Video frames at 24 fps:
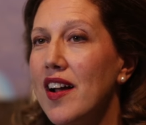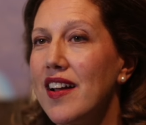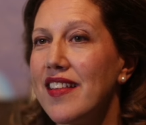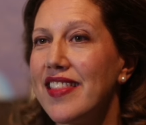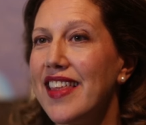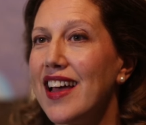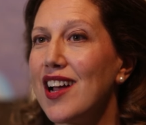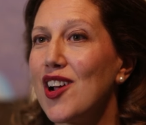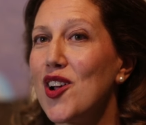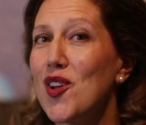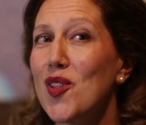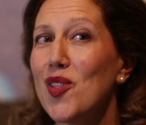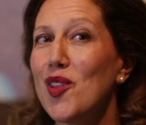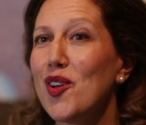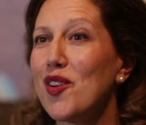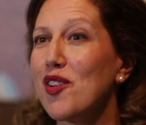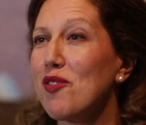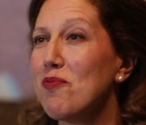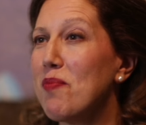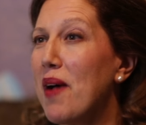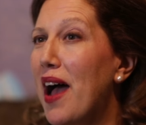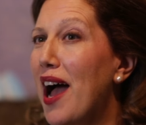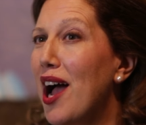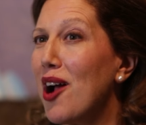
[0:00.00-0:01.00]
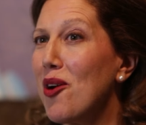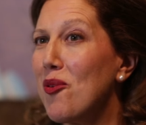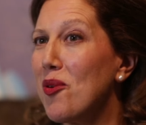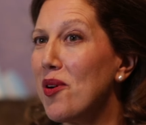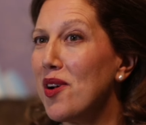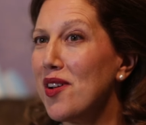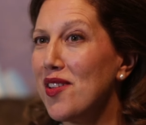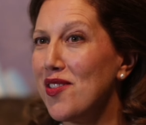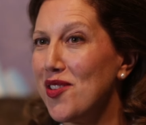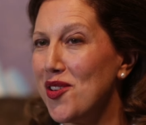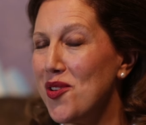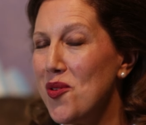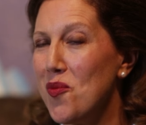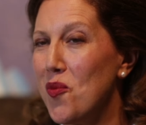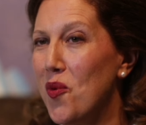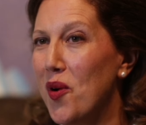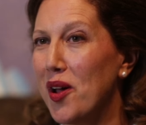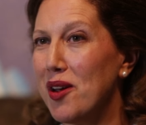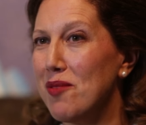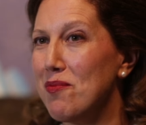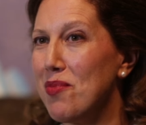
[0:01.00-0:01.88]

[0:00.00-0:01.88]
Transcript: that looks backwards to one